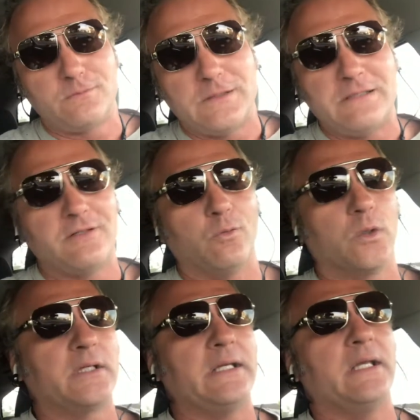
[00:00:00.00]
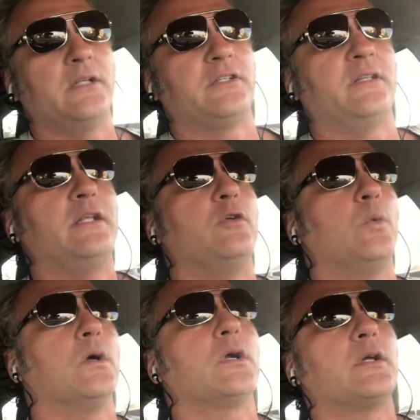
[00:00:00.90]
decent working age and they do
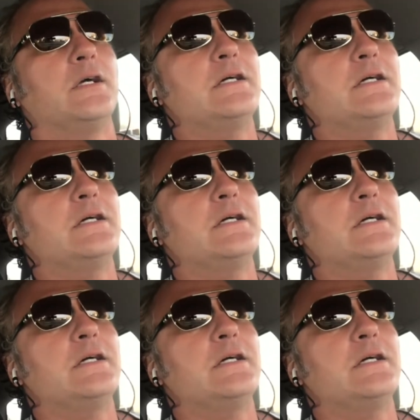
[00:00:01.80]
work,